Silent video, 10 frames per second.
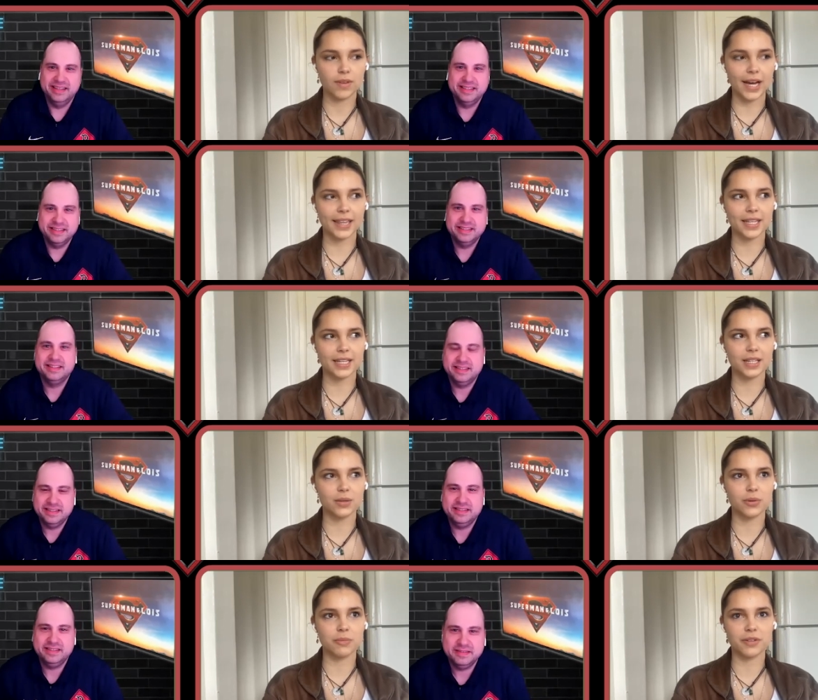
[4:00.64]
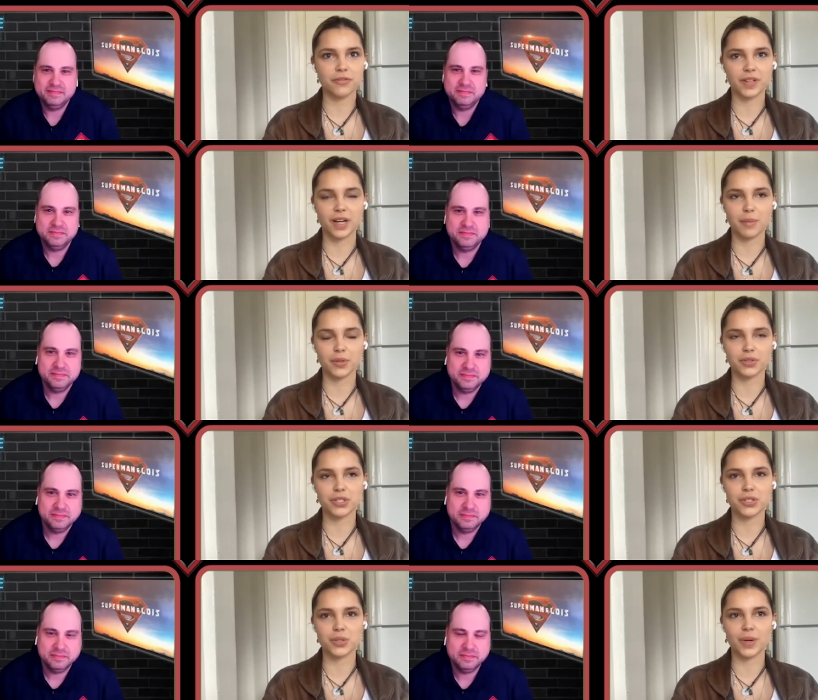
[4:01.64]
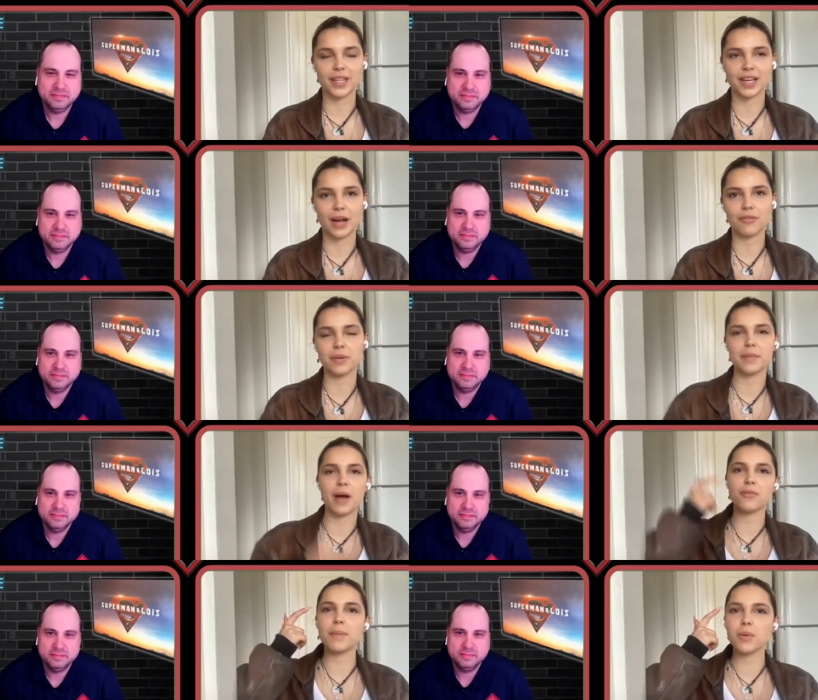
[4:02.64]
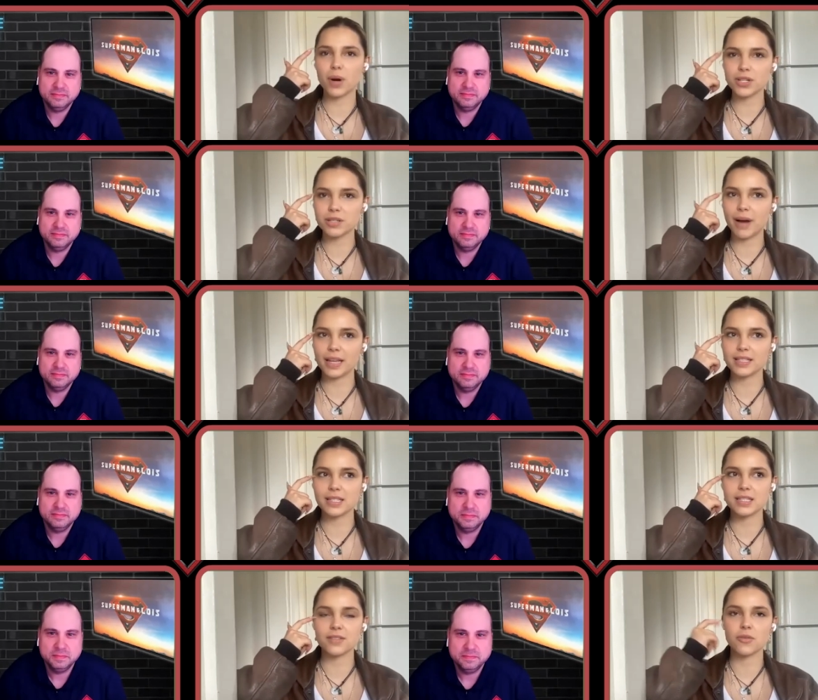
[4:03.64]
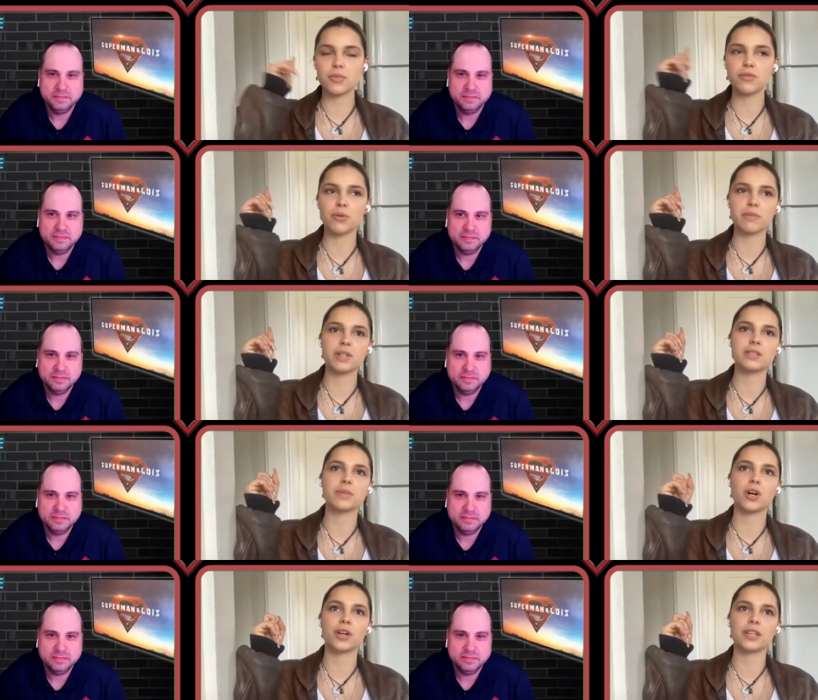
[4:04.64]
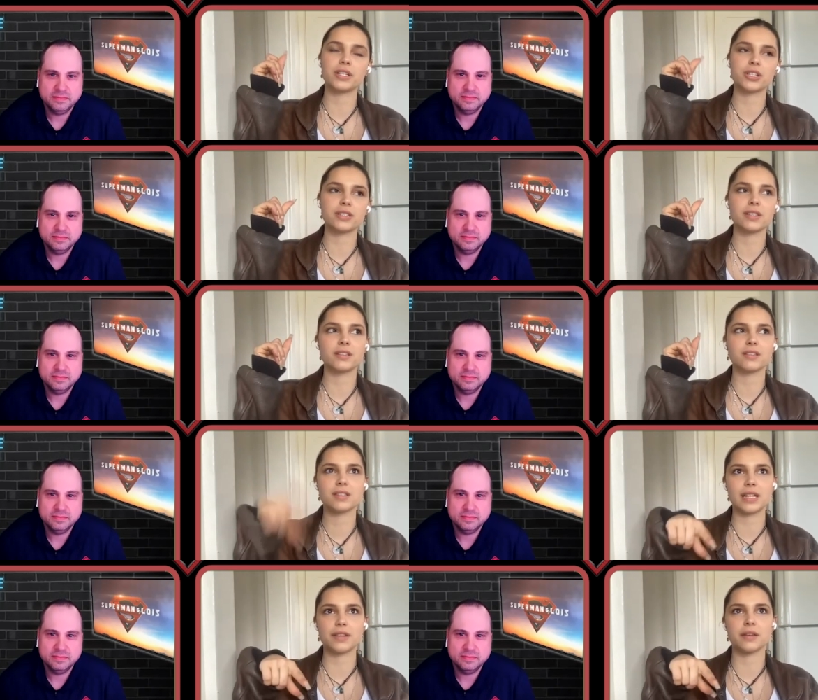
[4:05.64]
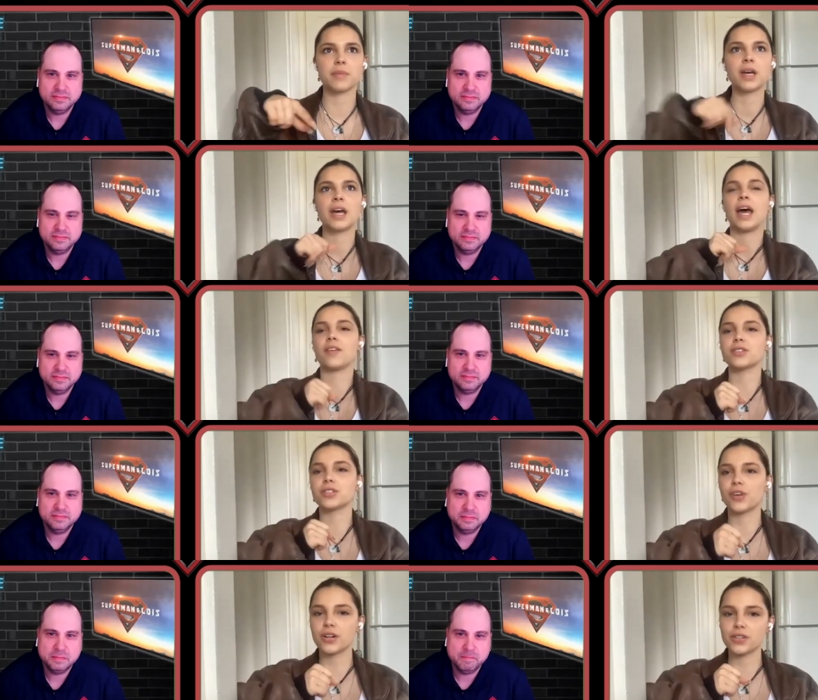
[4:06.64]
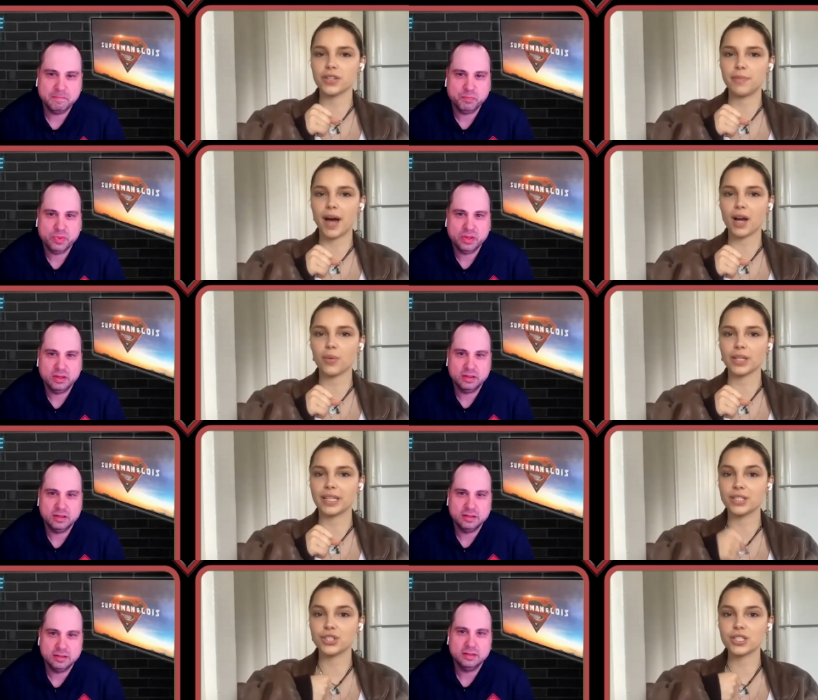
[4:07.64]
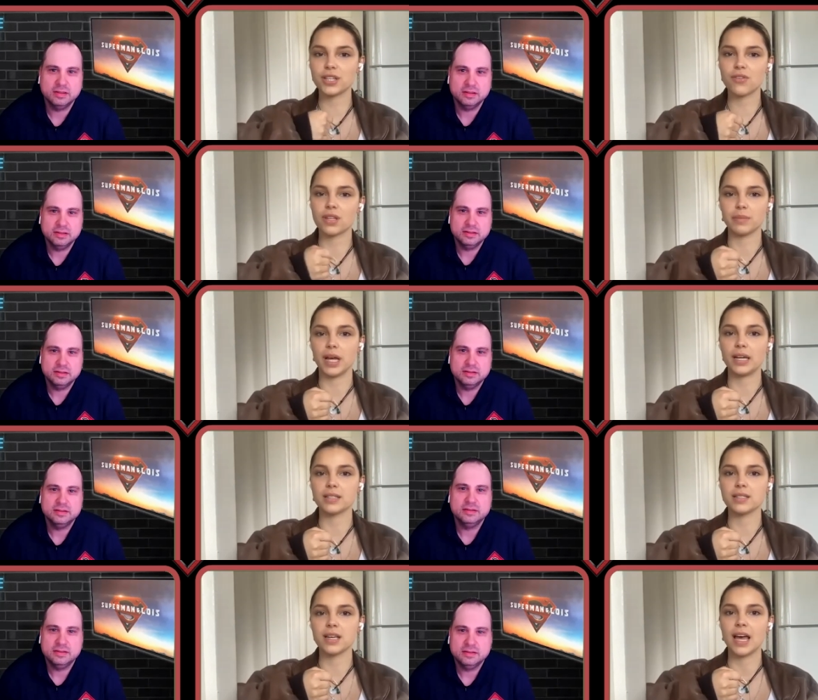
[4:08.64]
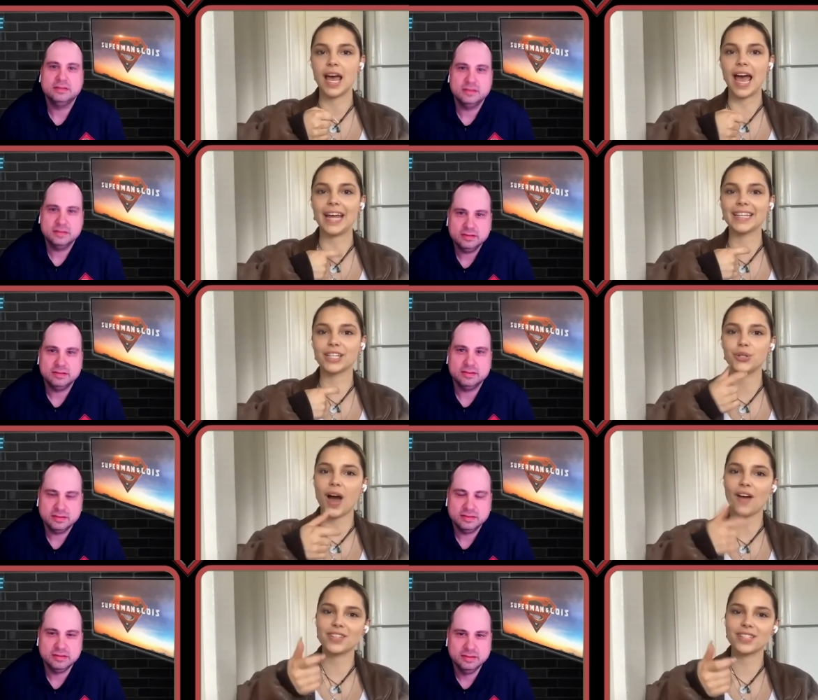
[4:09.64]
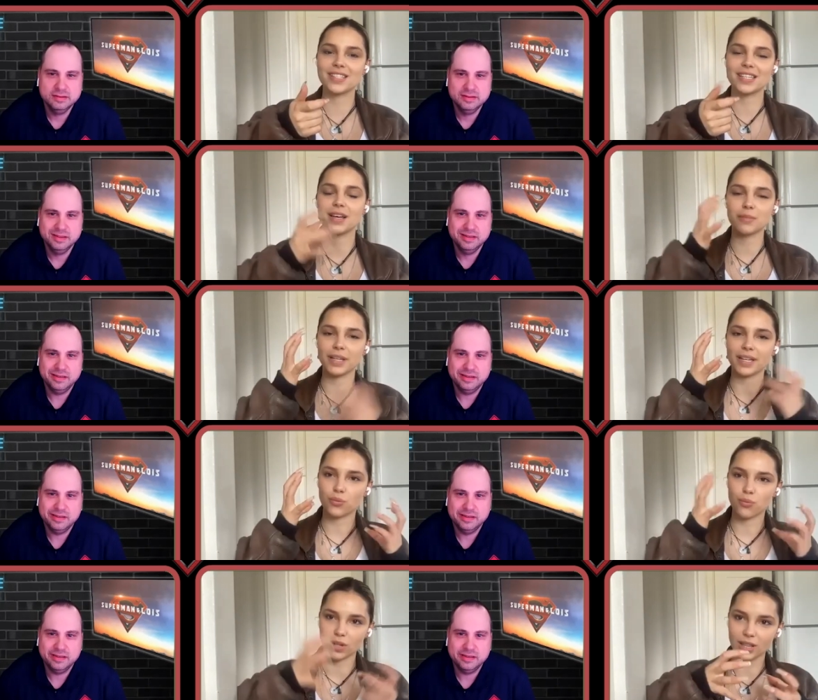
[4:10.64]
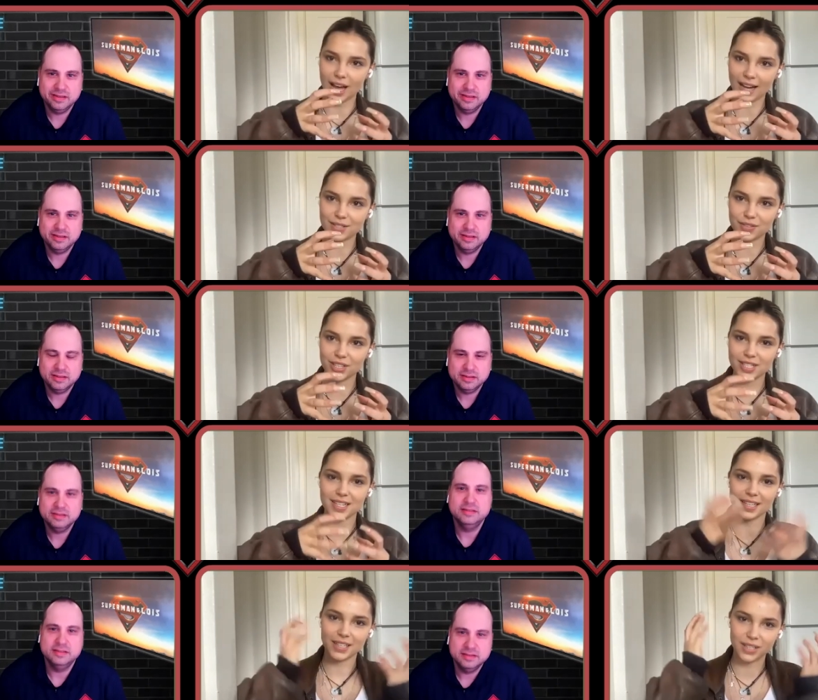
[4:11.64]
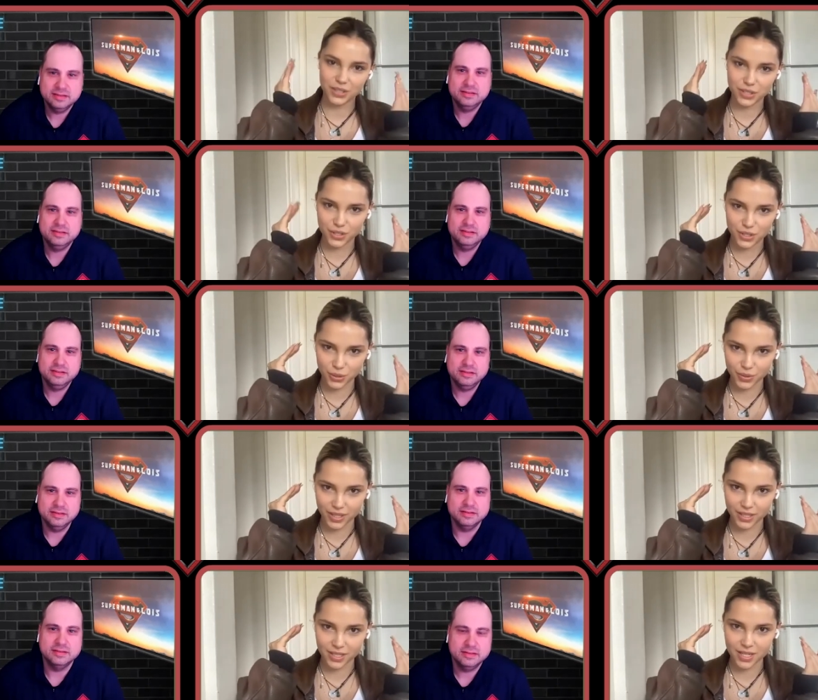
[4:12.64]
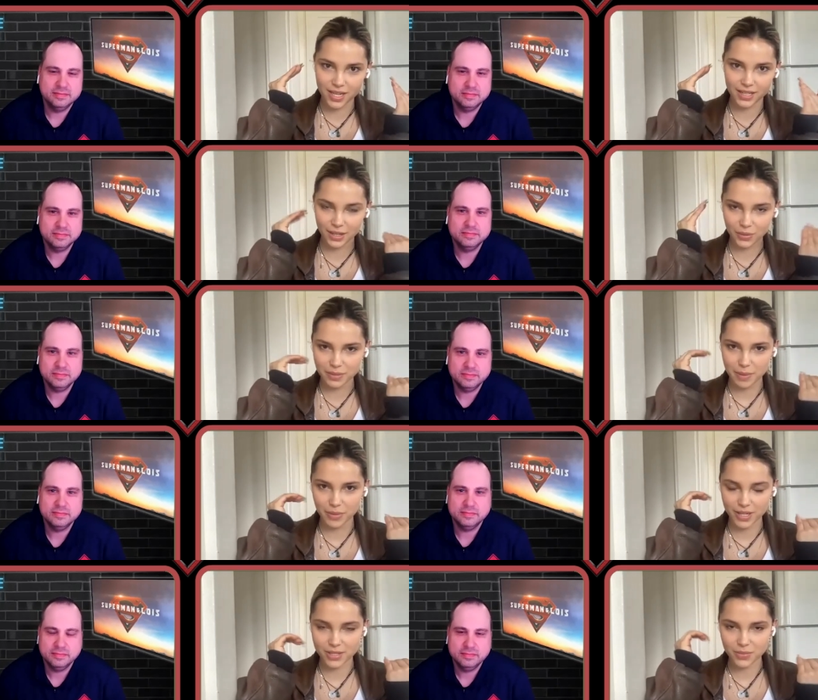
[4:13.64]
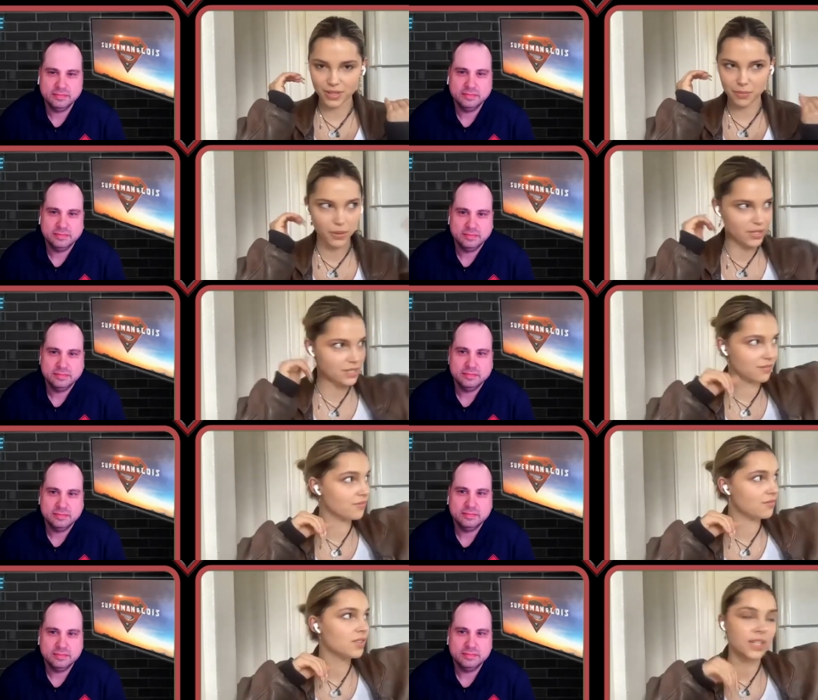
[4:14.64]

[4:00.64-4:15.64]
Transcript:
Speaker 1: I think would be phenomenal just the way that I, re- I remember watching the behind the scenes of a movie with Melissa McCarthy and Jason Statham. And there's a director in the back where like he's just giving them lines. And like you have to see them like relax for a second and tune in and not only memorize what the person